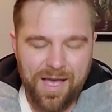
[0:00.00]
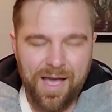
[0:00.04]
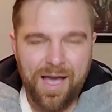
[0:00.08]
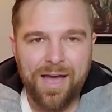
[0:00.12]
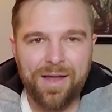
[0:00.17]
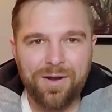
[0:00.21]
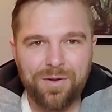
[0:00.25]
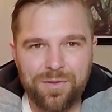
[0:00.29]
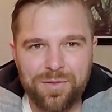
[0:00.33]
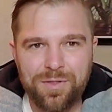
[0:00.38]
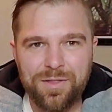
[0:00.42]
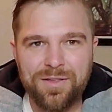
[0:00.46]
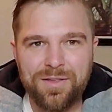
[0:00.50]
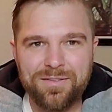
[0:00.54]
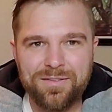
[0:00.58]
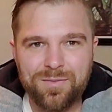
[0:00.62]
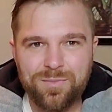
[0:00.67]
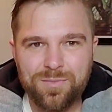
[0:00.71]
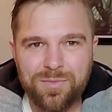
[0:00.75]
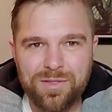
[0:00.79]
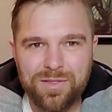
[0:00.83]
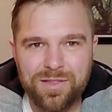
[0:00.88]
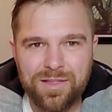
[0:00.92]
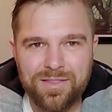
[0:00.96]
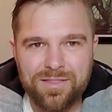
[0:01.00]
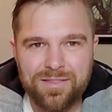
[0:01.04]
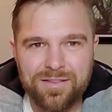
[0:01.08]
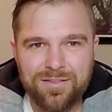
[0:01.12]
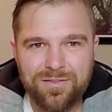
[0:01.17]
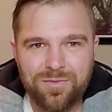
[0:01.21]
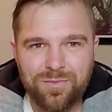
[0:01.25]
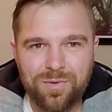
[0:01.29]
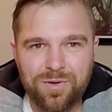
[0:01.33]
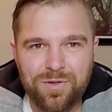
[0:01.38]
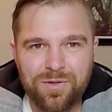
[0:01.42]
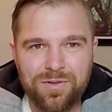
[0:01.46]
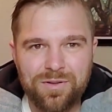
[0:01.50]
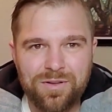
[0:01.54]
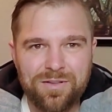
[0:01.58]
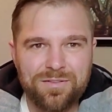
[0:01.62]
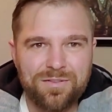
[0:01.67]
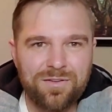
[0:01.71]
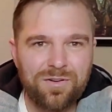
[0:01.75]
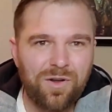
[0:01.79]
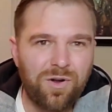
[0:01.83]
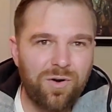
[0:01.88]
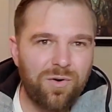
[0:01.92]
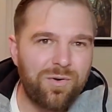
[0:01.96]
I don't think something like this will, because
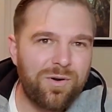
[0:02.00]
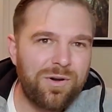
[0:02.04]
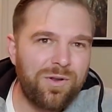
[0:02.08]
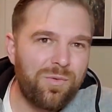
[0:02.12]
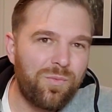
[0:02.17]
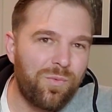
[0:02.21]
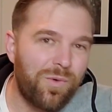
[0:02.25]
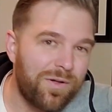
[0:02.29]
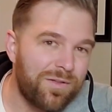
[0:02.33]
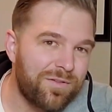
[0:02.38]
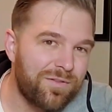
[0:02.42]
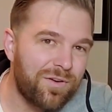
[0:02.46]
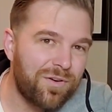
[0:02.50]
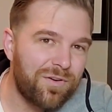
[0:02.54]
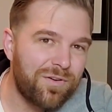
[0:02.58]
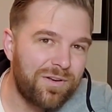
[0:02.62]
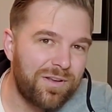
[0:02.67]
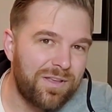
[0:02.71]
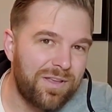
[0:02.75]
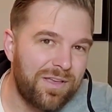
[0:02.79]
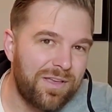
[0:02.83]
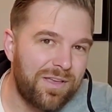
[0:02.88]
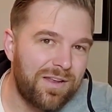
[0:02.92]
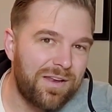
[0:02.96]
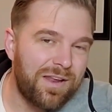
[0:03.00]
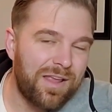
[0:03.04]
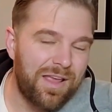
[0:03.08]
it already was hard to get,